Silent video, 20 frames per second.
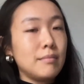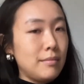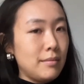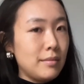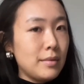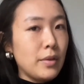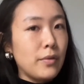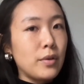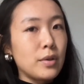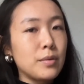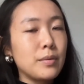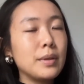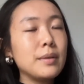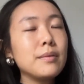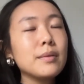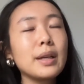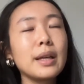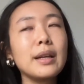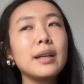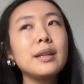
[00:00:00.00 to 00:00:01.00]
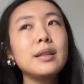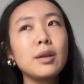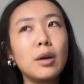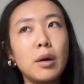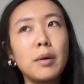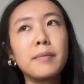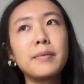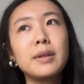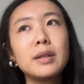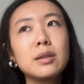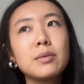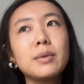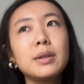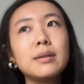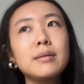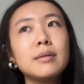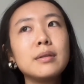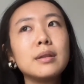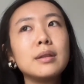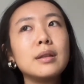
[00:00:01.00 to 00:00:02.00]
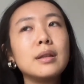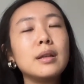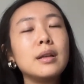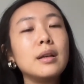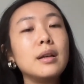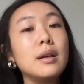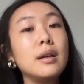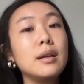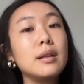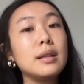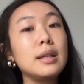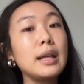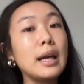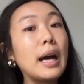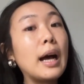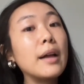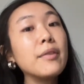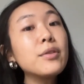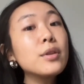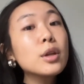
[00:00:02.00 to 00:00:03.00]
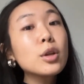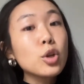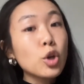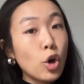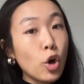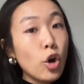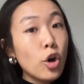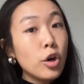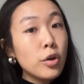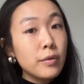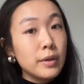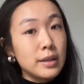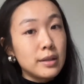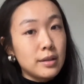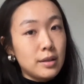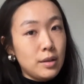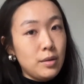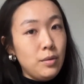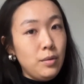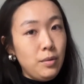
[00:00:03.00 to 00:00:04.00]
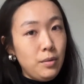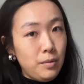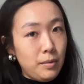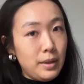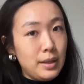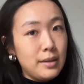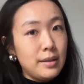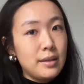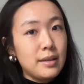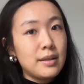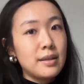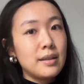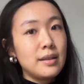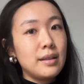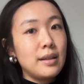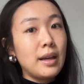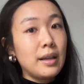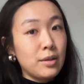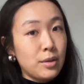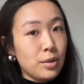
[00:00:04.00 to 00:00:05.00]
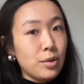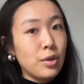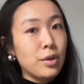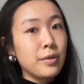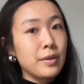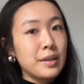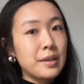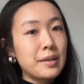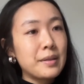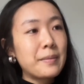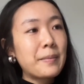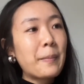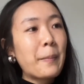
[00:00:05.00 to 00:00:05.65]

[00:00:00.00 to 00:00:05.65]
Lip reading: the first one, okay, the obvious one. The undercurrent ones, undercurrent.